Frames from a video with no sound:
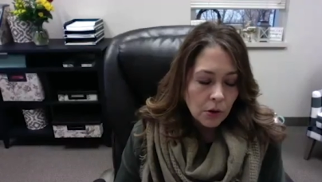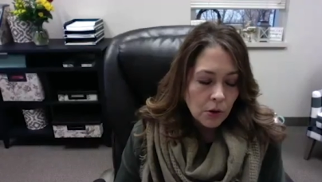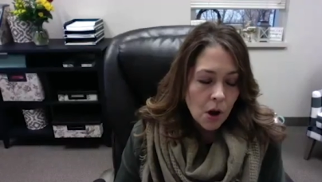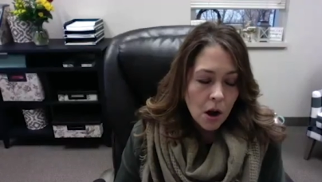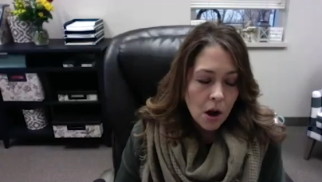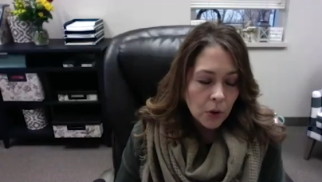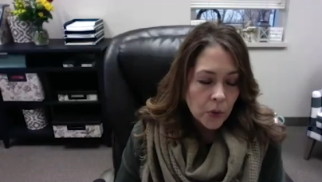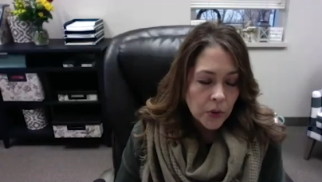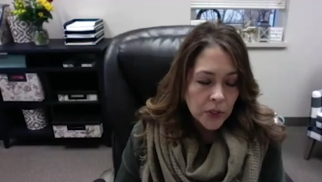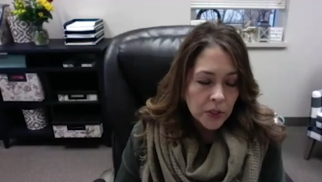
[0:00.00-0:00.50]

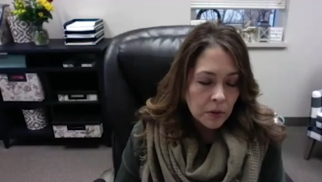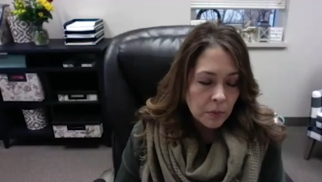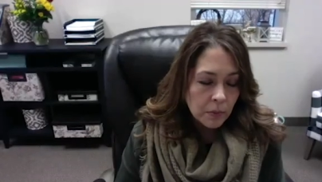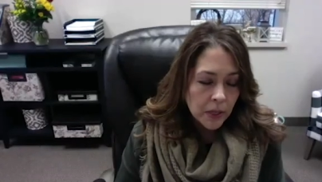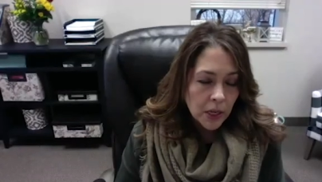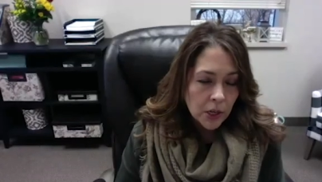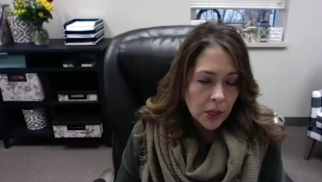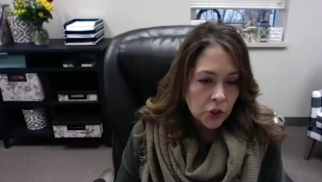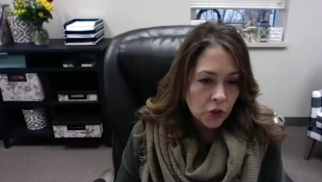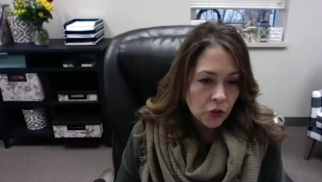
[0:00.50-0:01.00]
not going to be
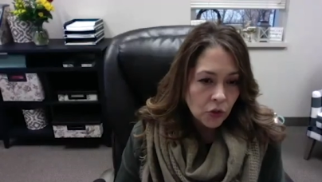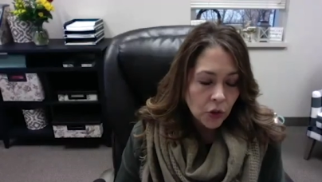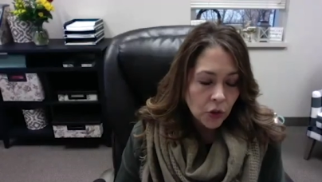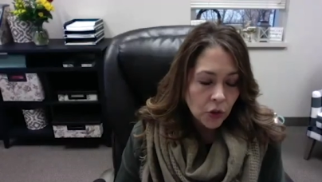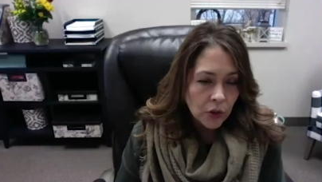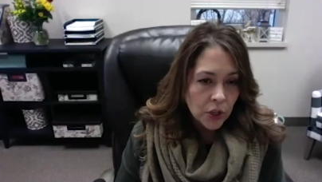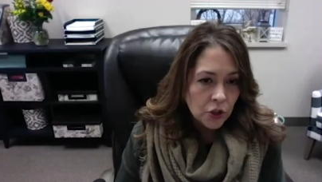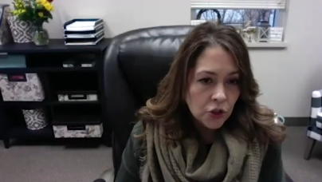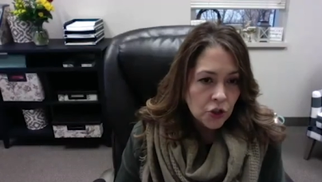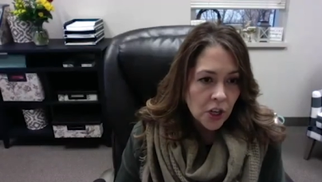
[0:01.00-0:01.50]

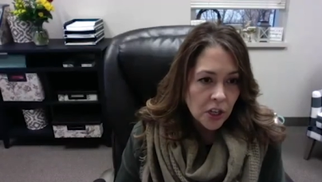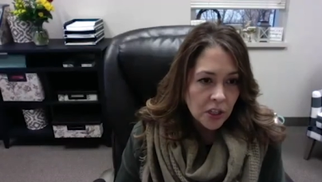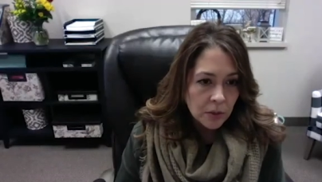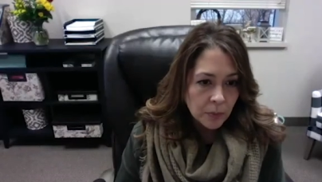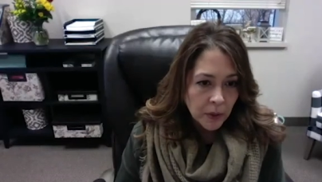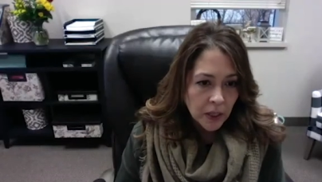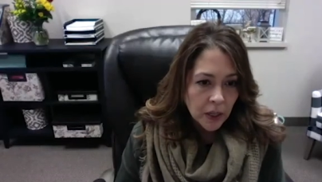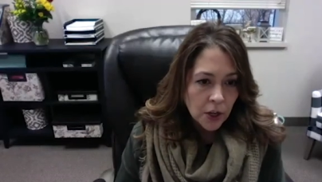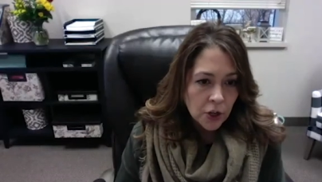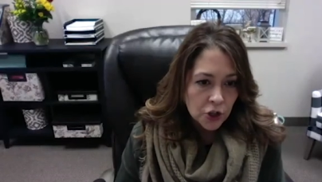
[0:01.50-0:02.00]
excluded just
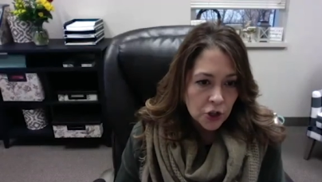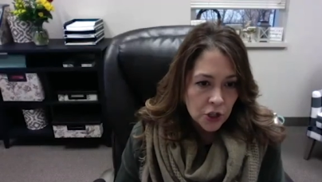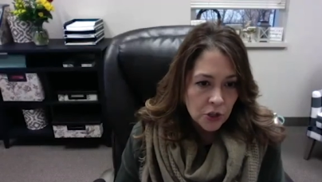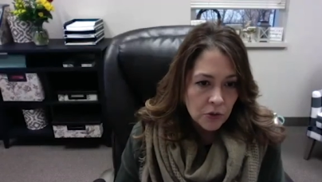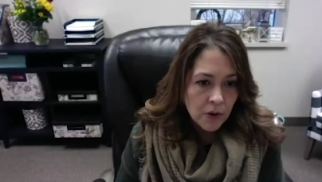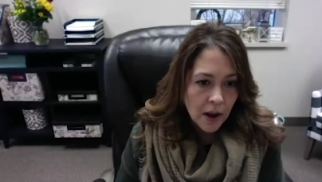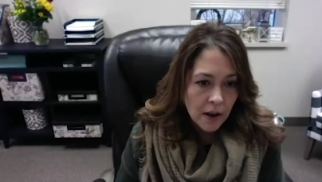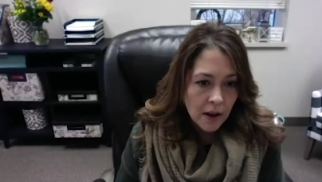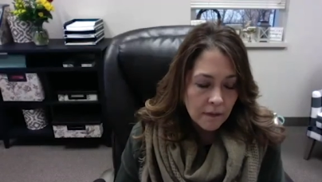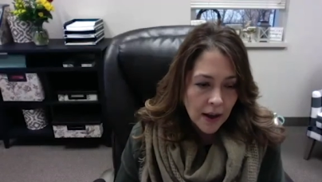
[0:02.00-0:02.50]
because you
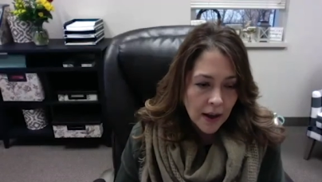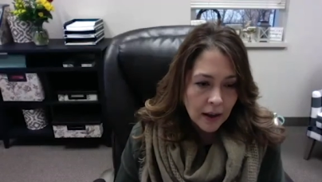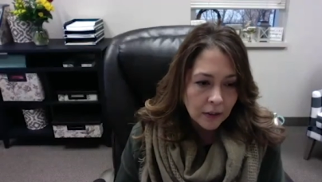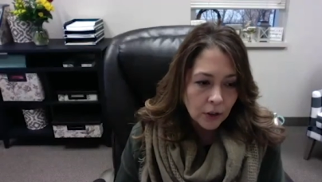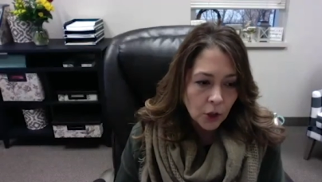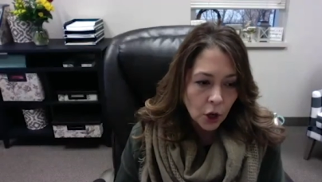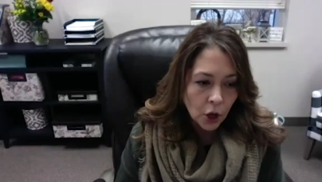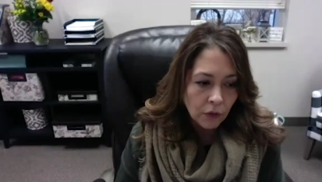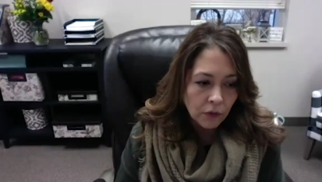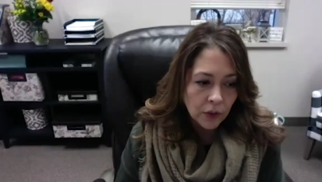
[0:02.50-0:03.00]
have had
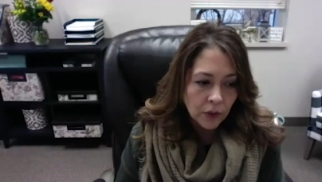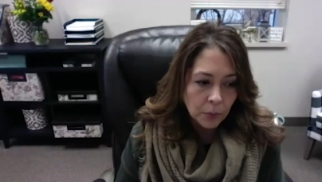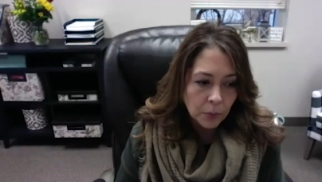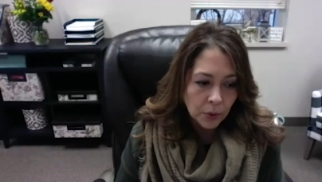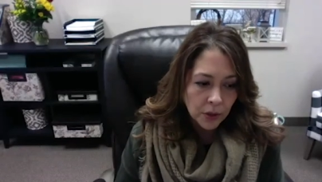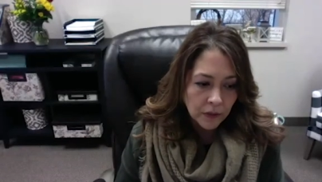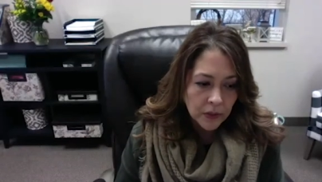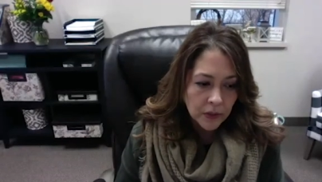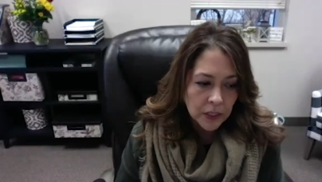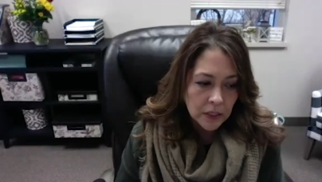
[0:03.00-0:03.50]
COVID
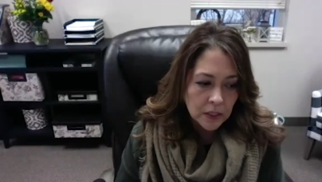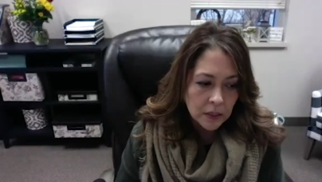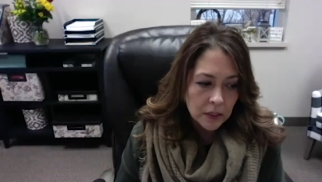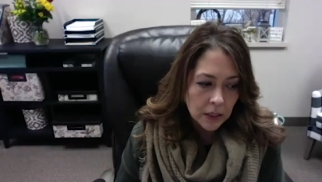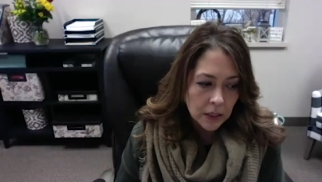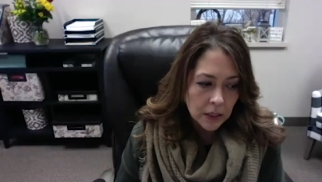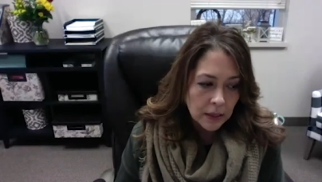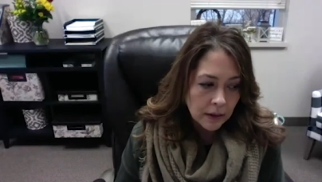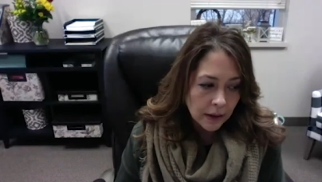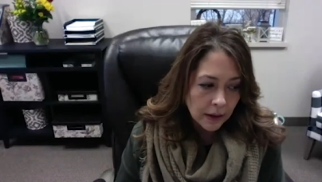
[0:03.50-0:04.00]

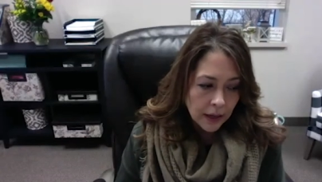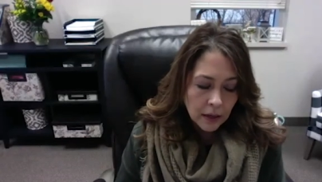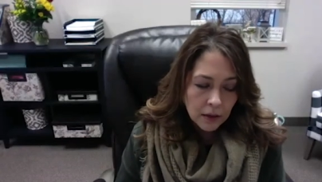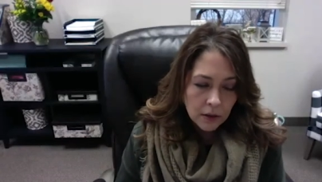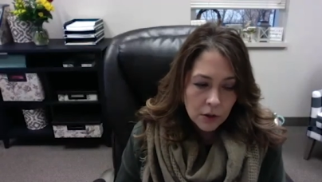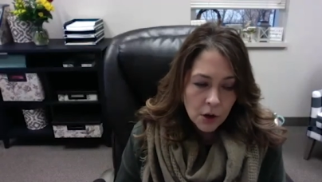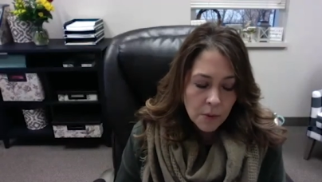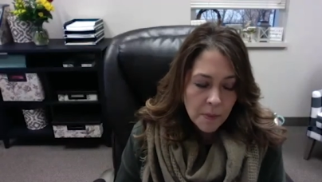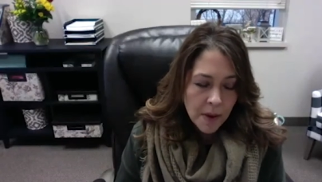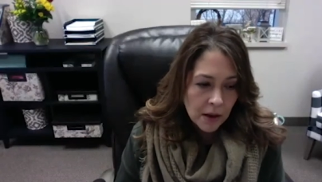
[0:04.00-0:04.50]
previously, and
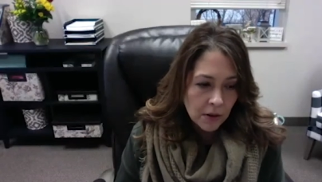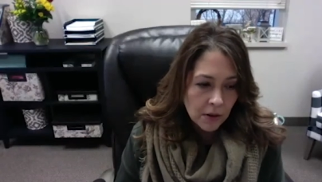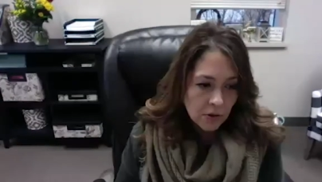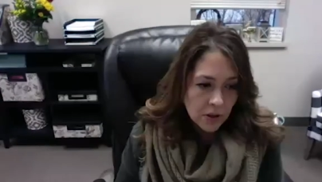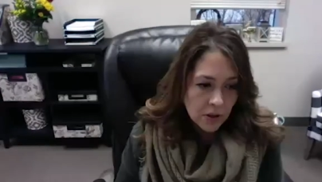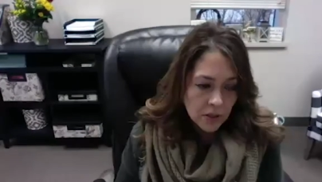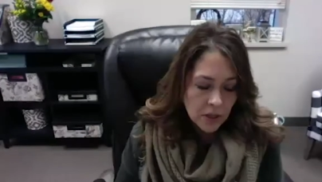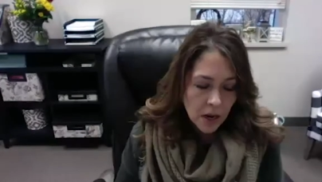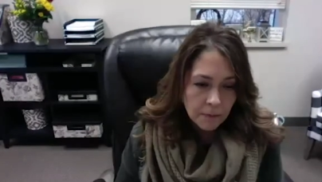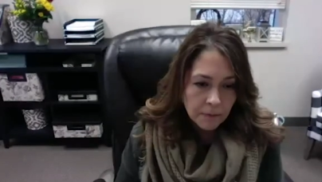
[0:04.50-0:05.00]
no matter
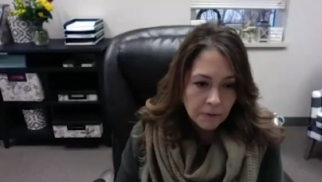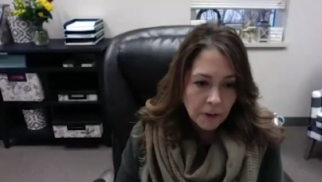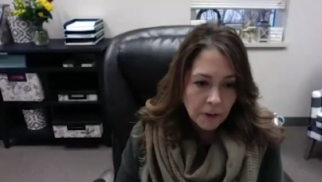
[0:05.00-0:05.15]
the time